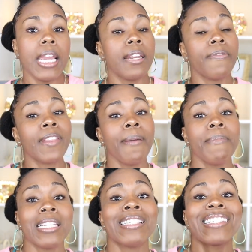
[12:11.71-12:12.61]
And if that
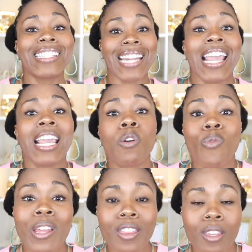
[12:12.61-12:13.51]
means staying
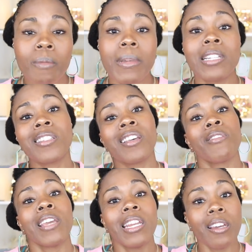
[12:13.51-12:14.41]
with them
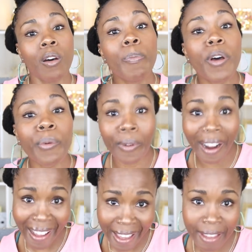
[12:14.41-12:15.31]
until that help
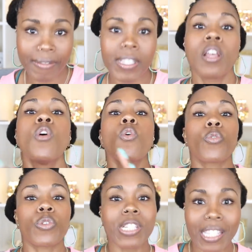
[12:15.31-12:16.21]
arrives
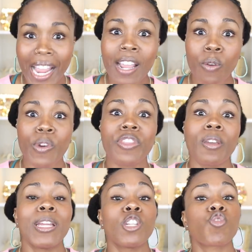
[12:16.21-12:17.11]
or staying with
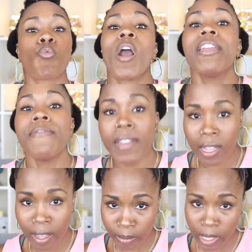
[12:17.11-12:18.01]
them and
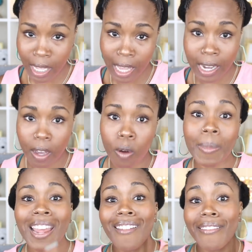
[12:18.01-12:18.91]
driving them to that help,